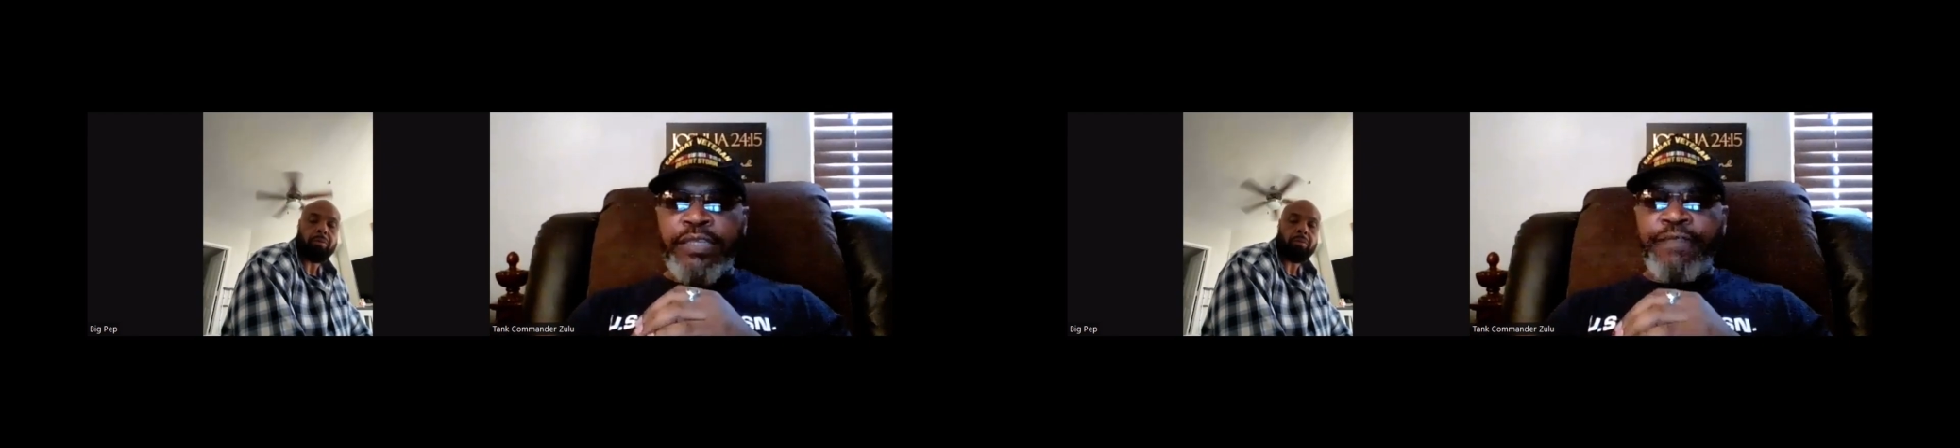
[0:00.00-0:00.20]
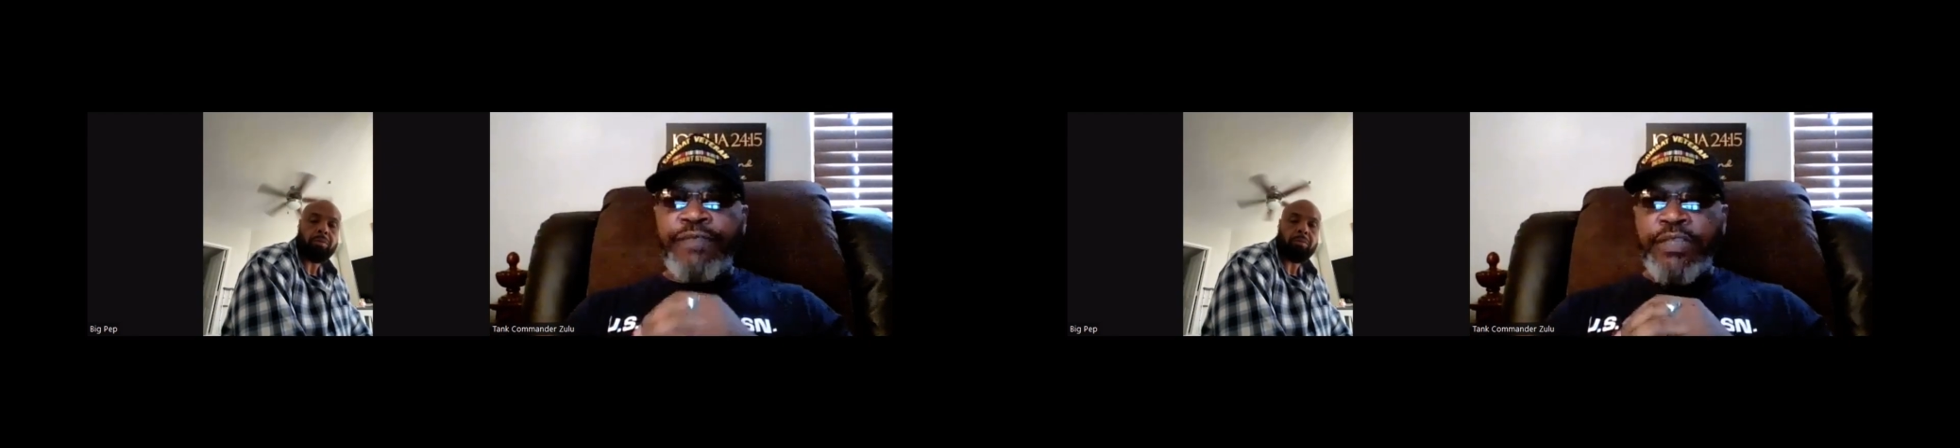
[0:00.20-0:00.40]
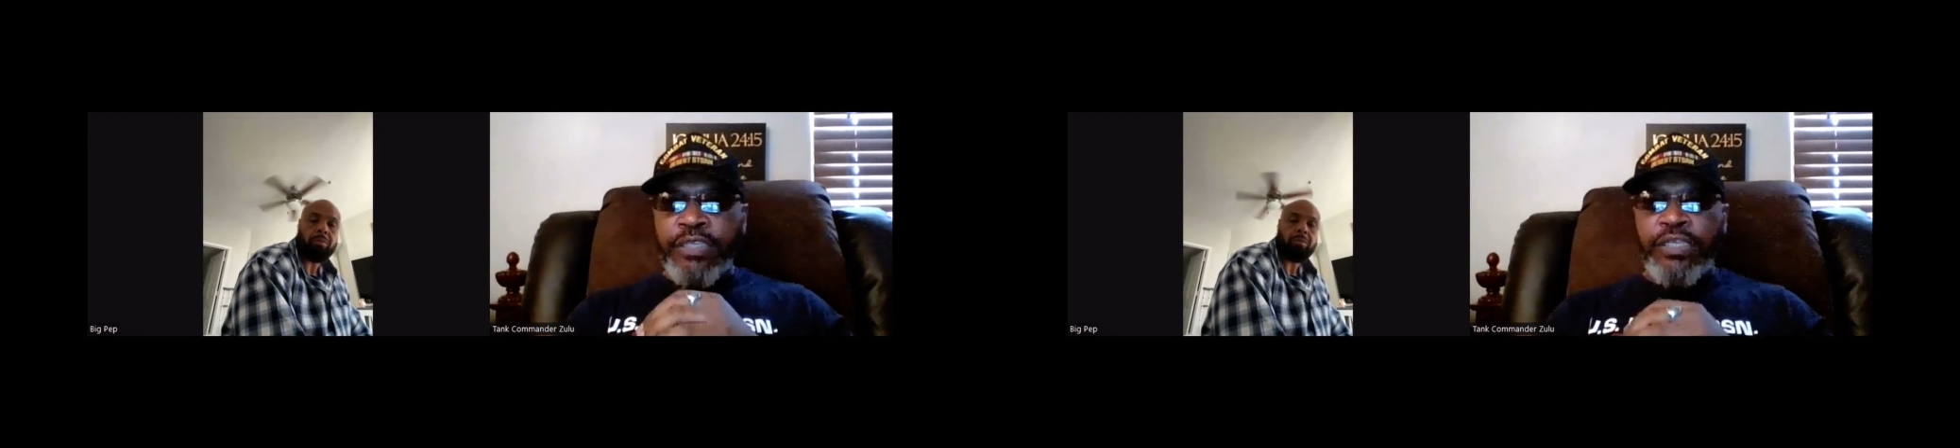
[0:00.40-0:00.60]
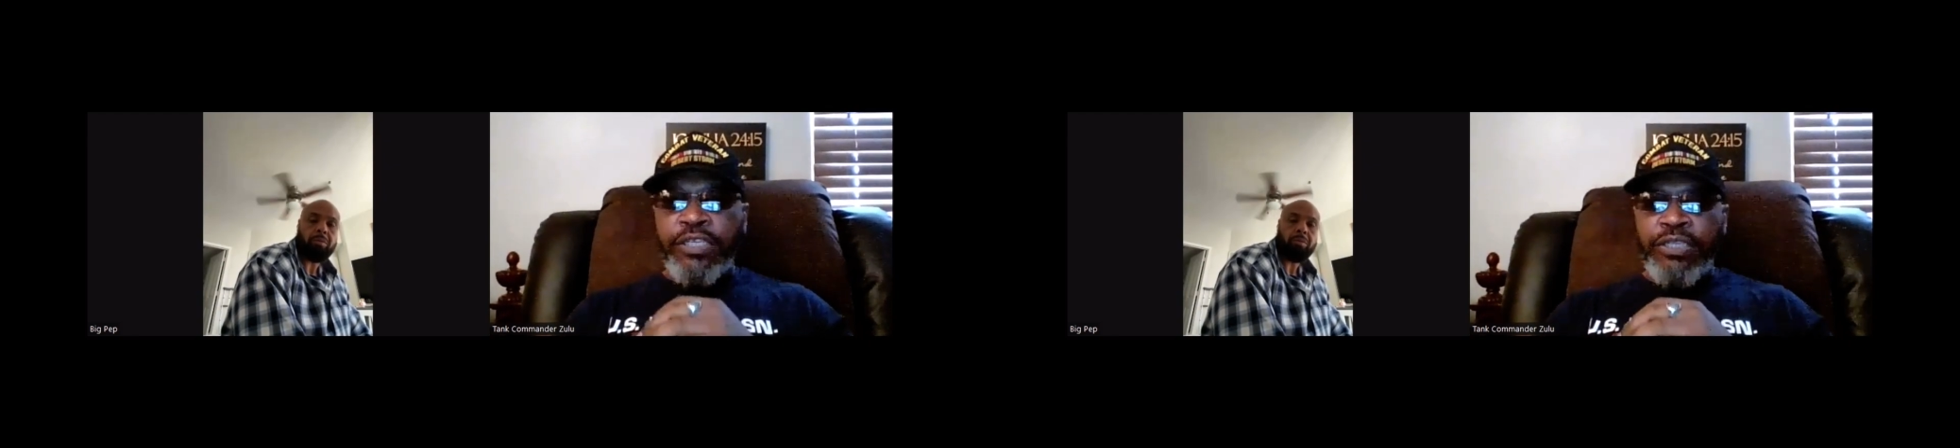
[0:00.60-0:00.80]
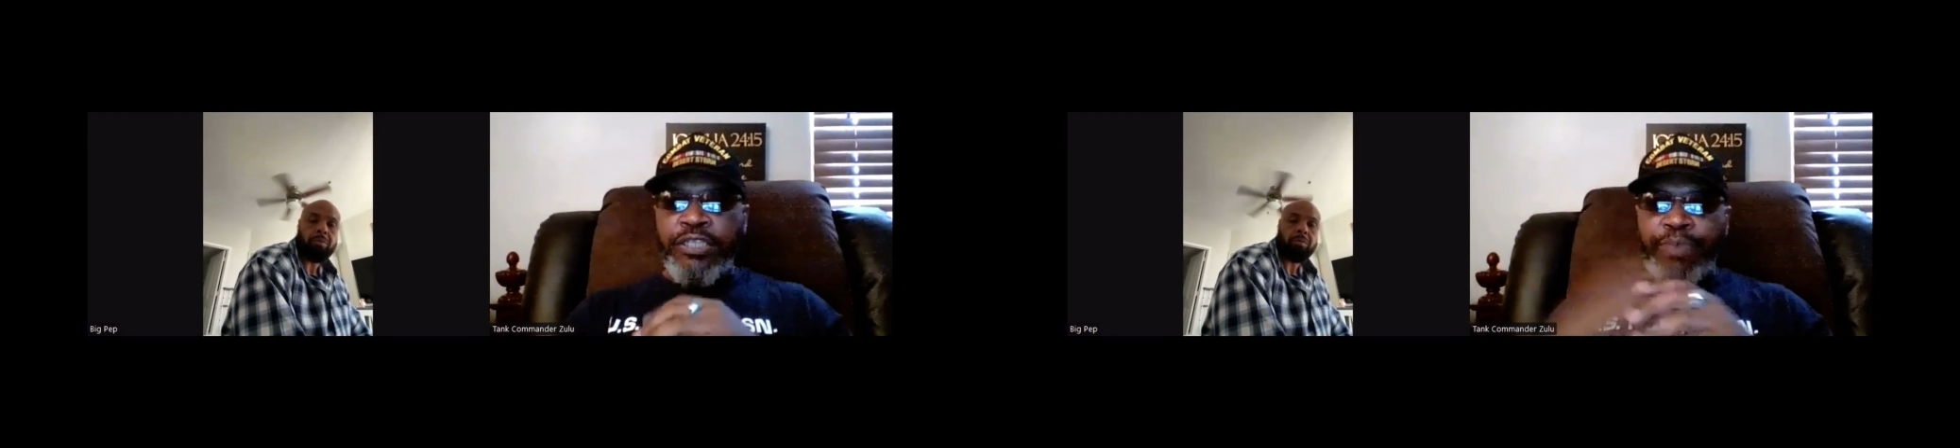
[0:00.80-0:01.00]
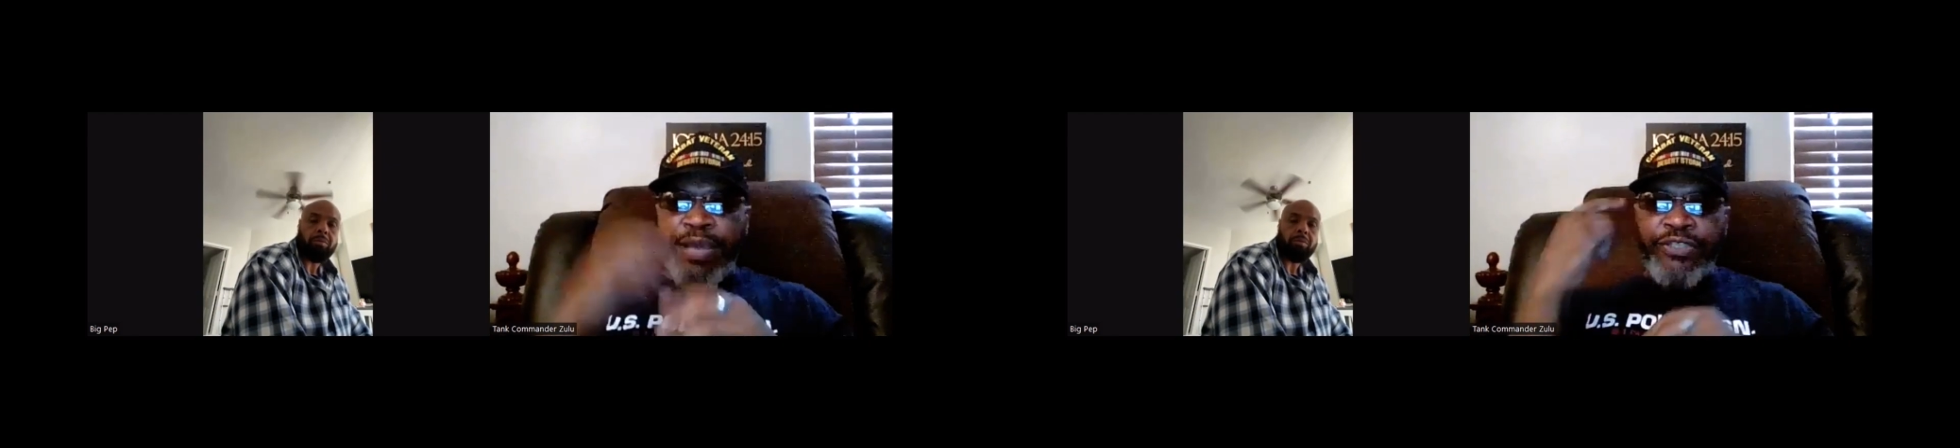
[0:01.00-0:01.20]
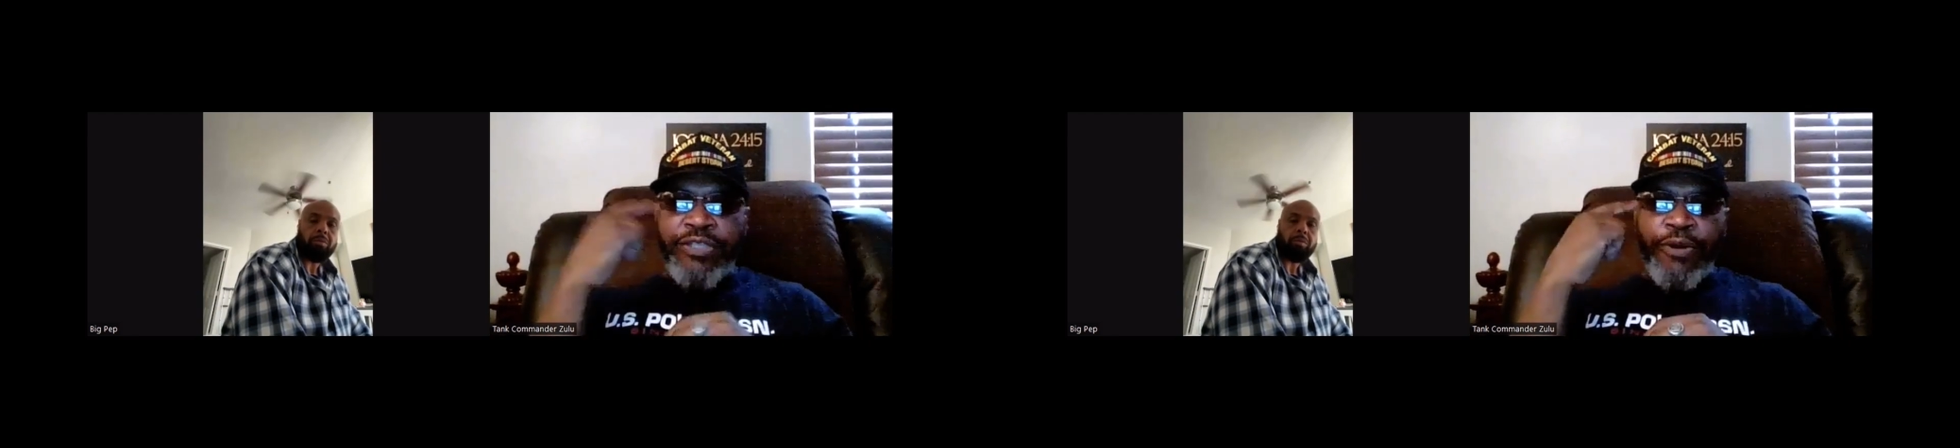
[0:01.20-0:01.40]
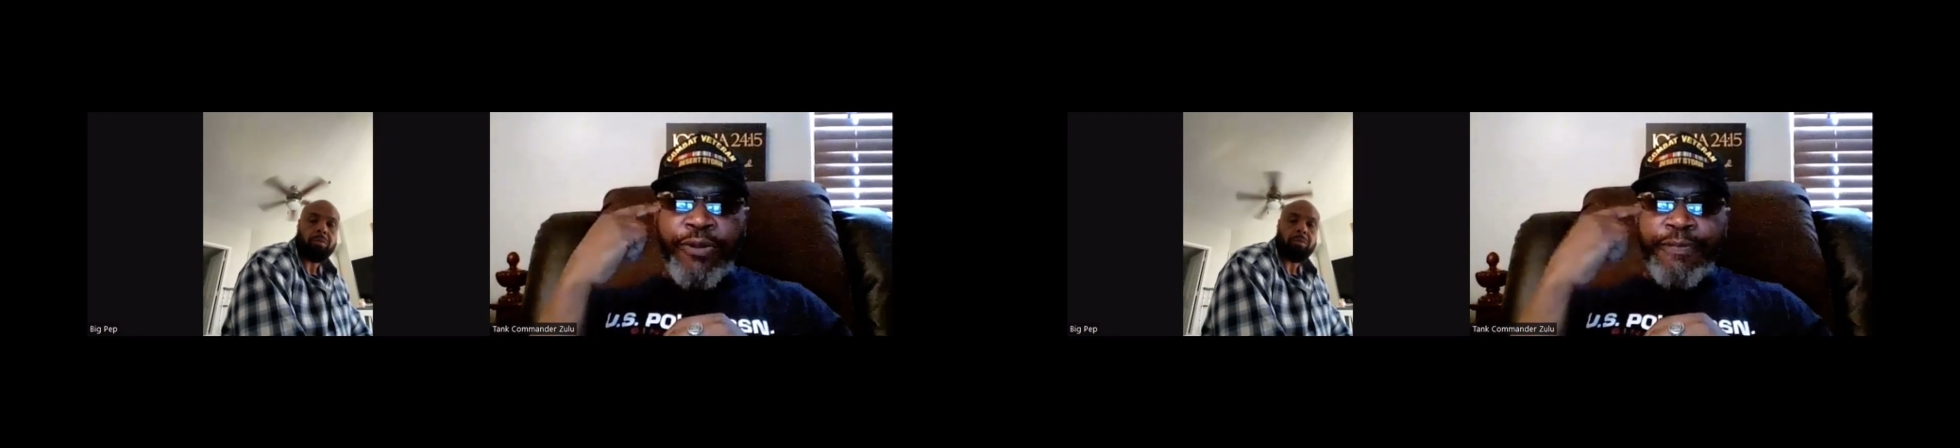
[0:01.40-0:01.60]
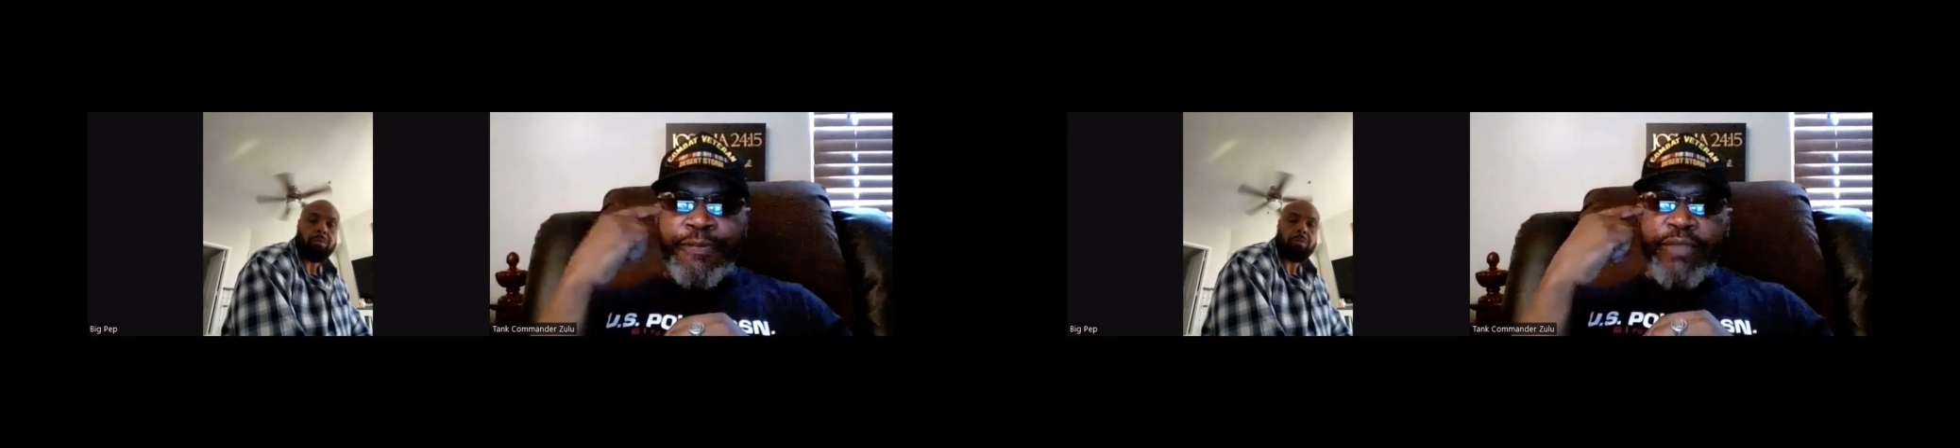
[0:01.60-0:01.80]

if the decision is based on